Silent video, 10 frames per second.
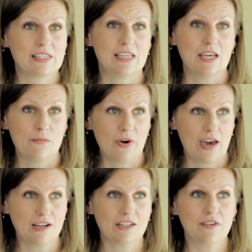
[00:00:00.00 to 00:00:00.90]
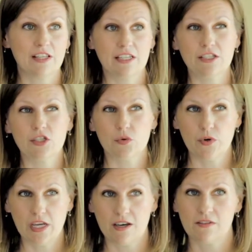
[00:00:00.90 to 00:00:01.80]
the impact of at least
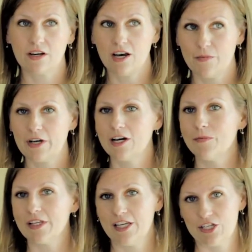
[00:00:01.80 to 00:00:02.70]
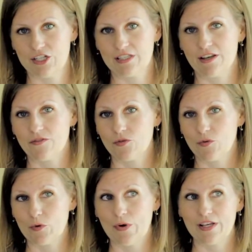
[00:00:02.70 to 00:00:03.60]
3 of the common complications of
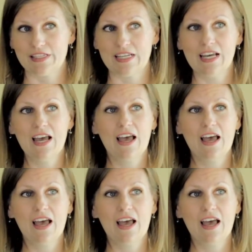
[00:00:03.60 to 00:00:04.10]
cerebral palsy,